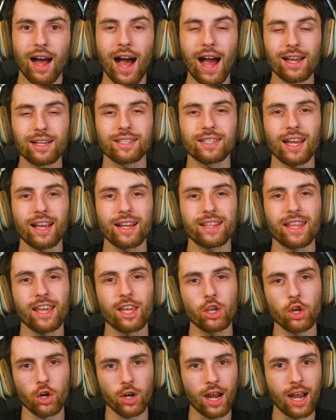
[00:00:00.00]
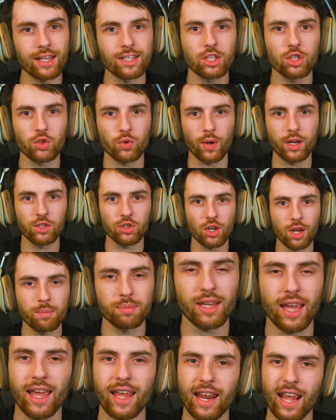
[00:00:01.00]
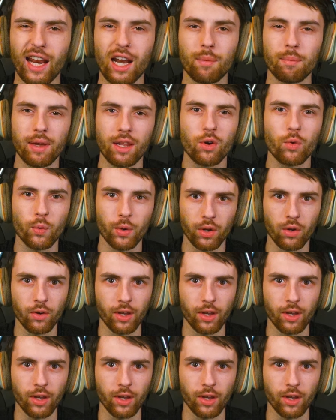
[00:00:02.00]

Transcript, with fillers: I decided to take your guys' Raze jumps and hit them in a real